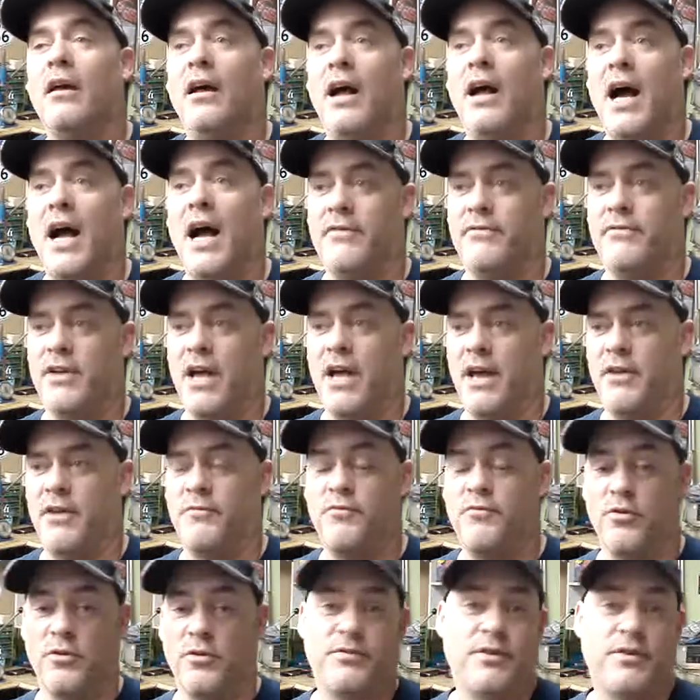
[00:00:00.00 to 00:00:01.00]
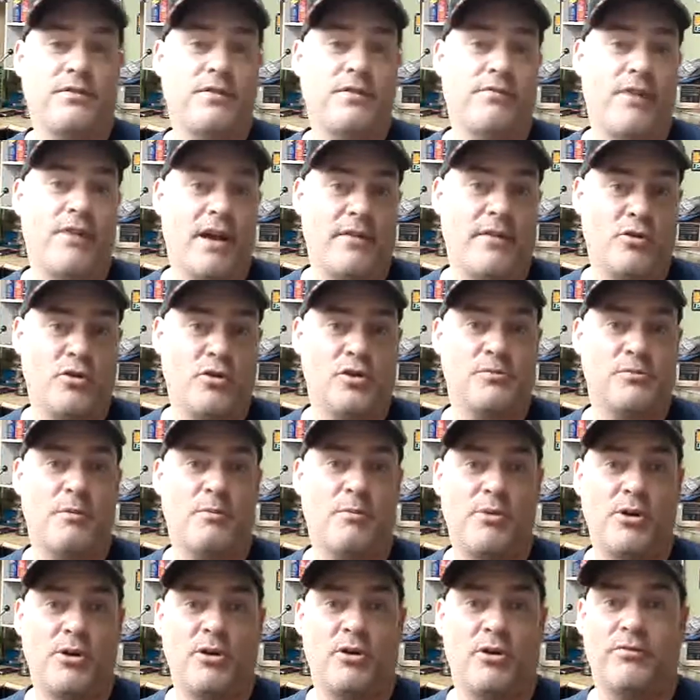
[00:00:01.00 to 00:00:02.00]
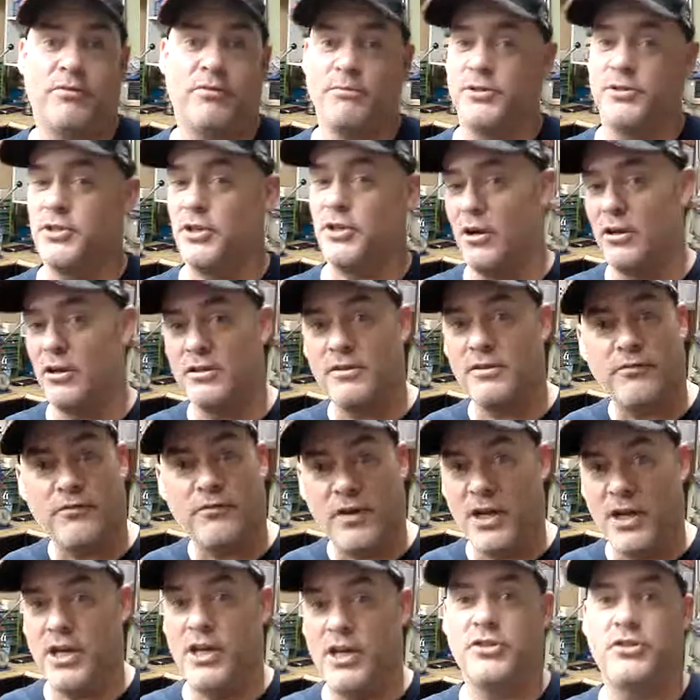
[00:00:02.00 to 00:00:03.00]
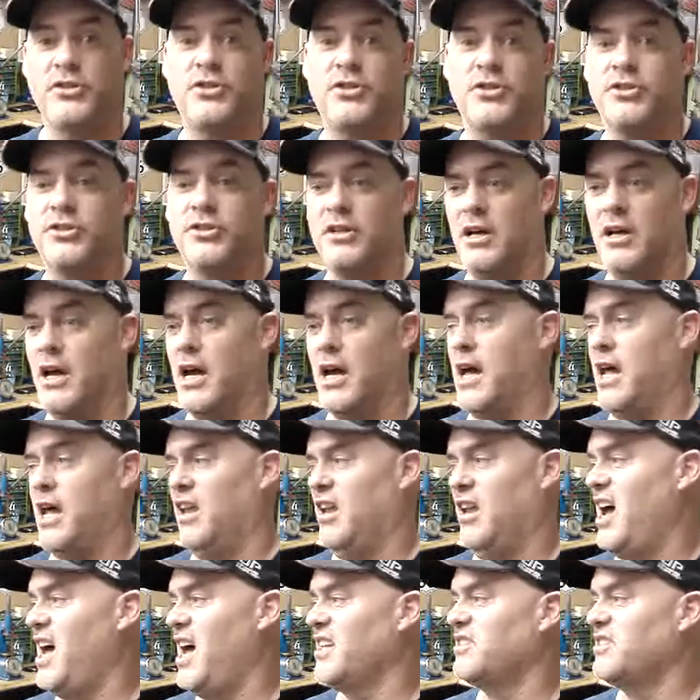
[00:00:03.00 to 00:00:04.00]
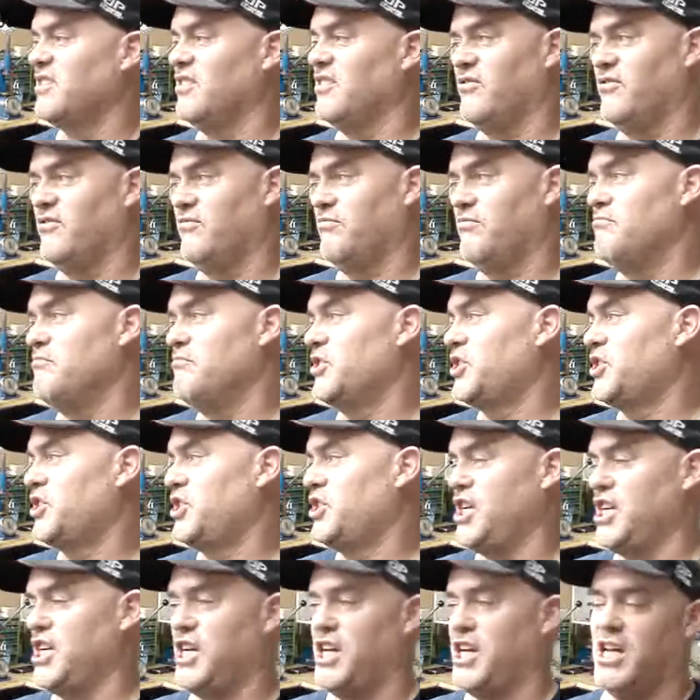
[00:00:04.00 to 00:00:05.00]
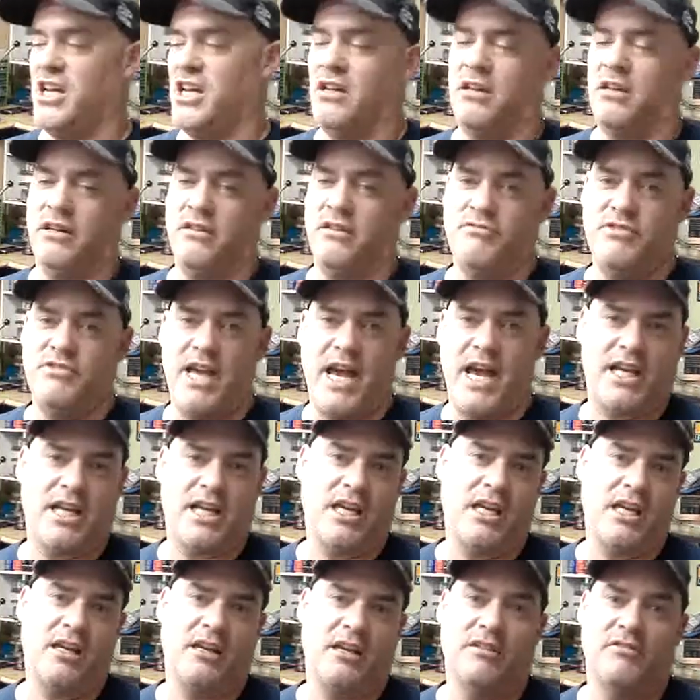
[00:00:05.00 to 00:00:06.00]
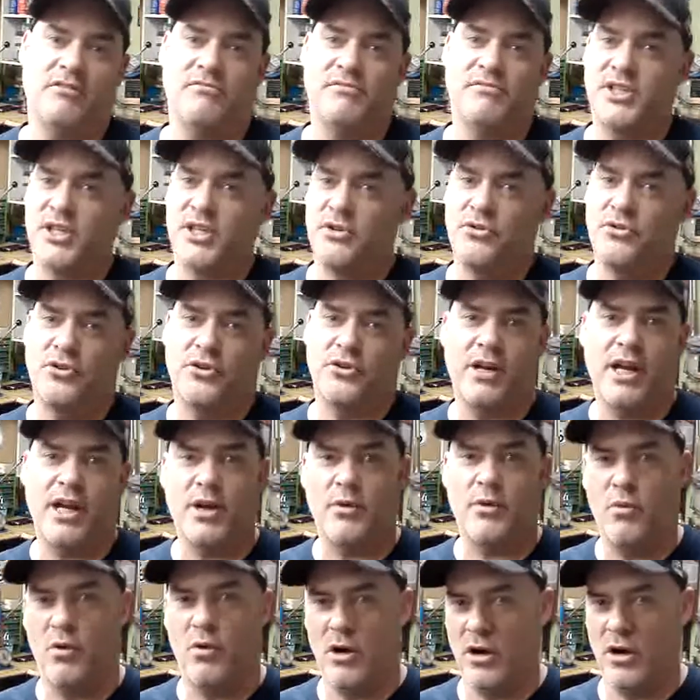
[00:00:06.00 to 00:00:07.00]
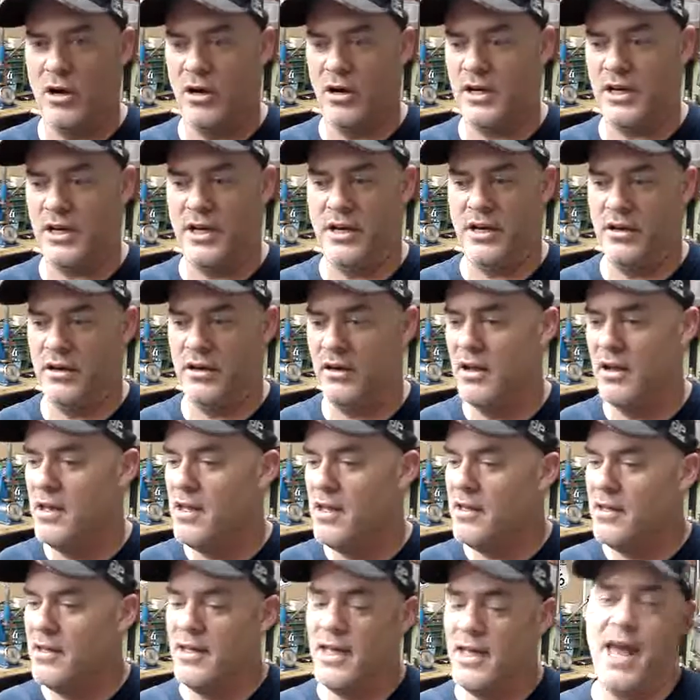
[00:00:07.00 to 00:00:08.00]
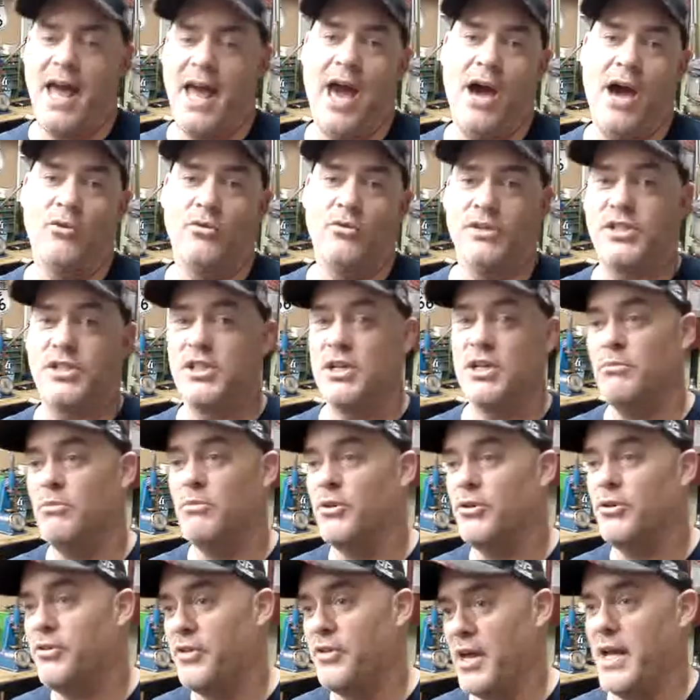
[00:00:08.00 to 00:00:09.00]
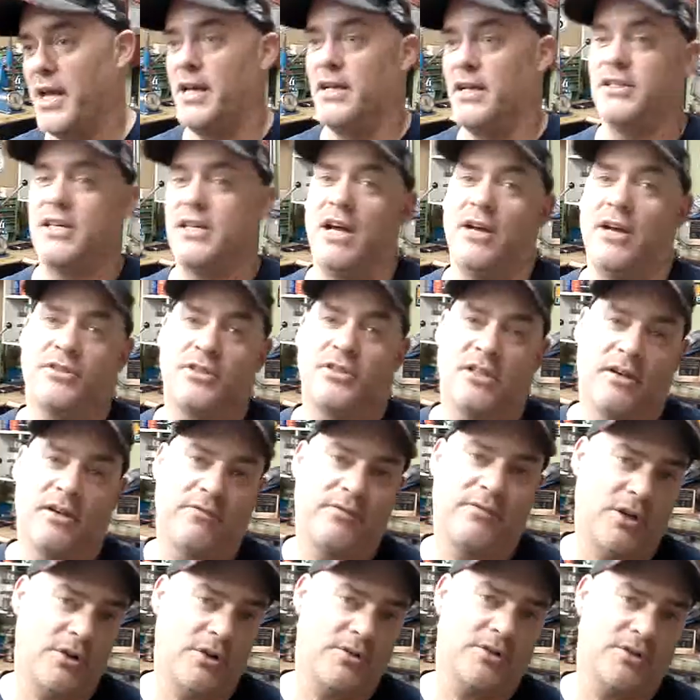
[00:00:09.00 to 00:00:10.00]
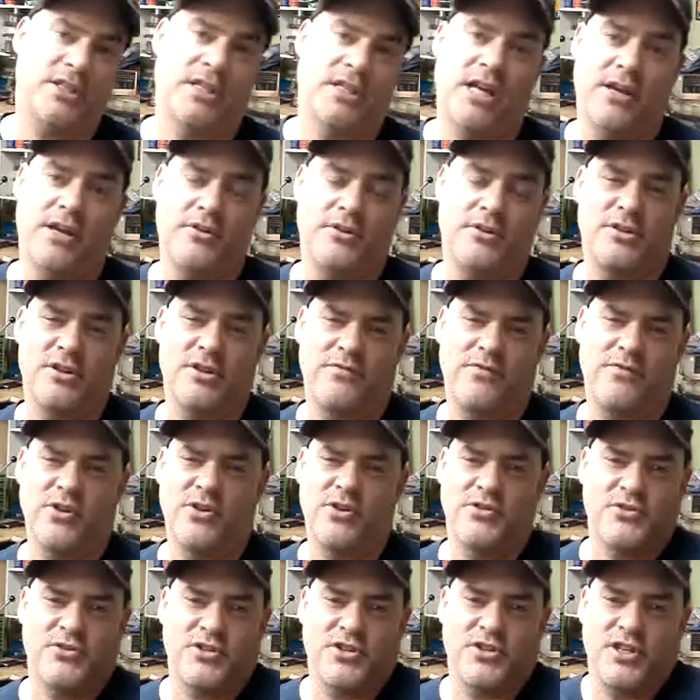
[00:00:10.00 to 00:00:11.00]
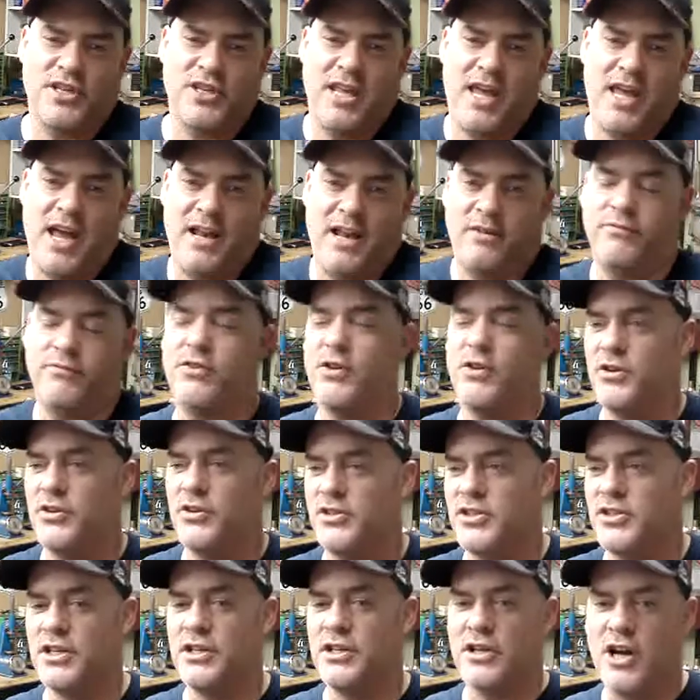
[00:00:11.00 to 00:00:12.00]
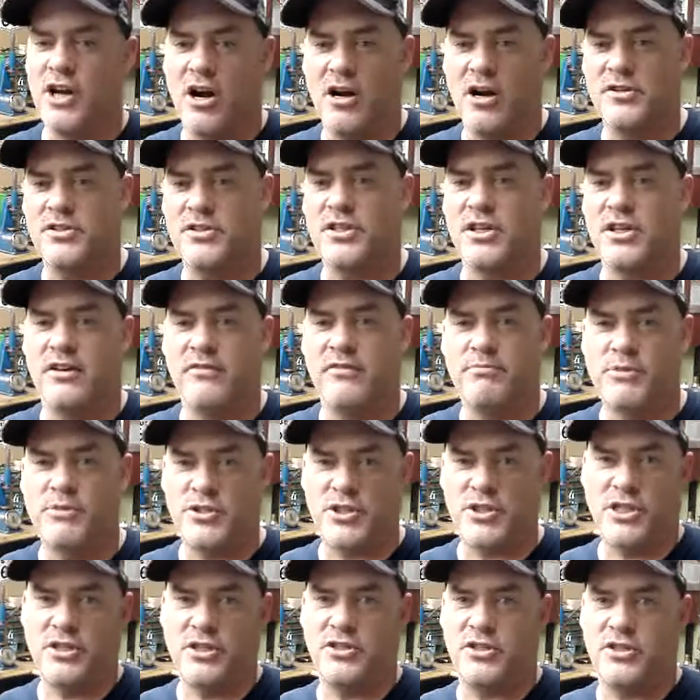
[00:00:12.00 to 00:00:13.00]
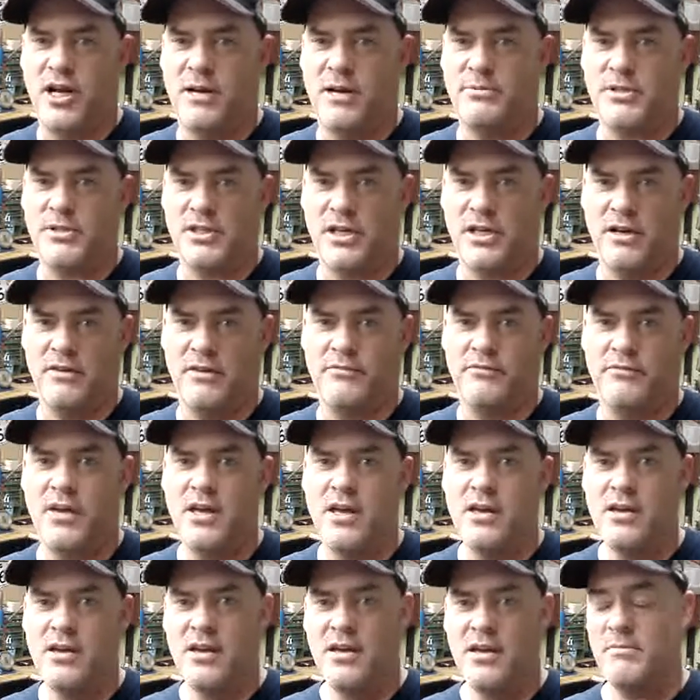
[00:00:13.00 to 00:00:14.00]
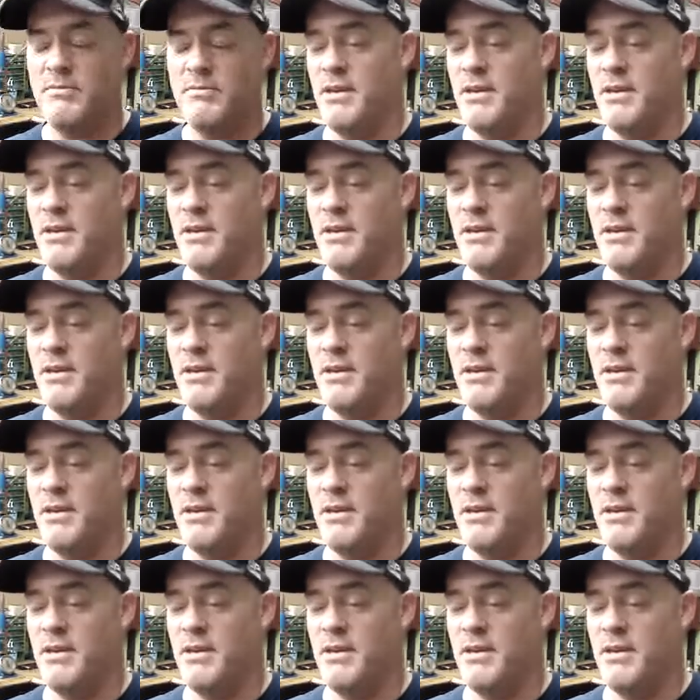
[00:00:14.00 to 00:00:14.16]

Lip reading: I've got a 455 Oldsmobile from start to finish. Lots of machining and decking and cylinder head work and how to assemble things, how stuff goes together. So if you're interested in that, if you're interested in car stuff, machine shop stuff,